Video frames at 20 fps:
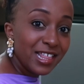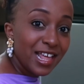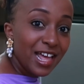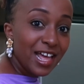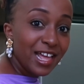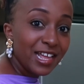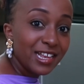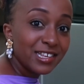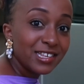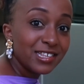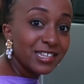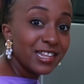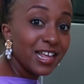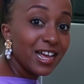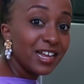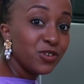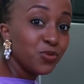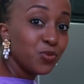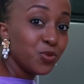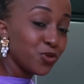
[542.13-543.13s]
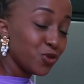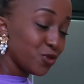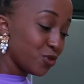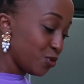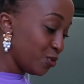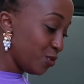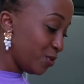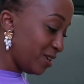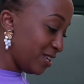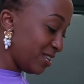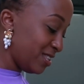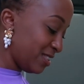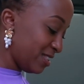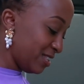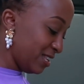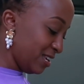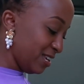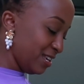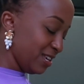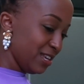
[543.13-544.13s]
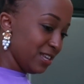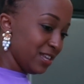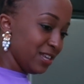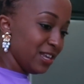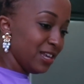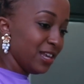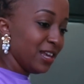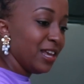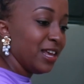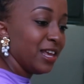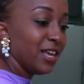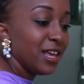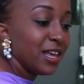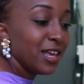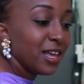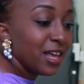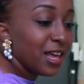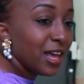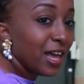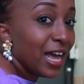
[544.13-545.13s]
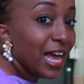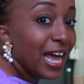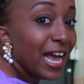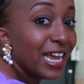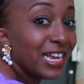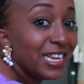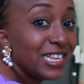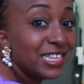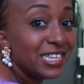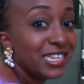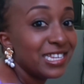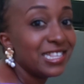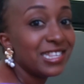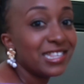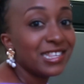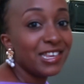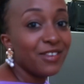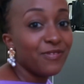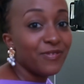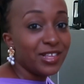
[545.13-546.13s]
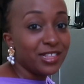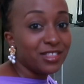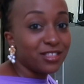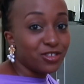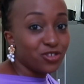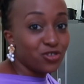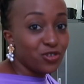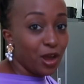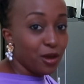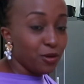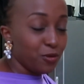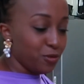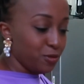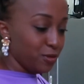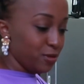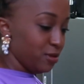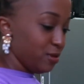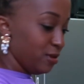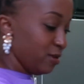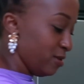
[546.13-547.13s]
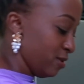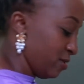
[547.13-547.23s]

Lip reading: that? That was so easy. I didn't even struggle.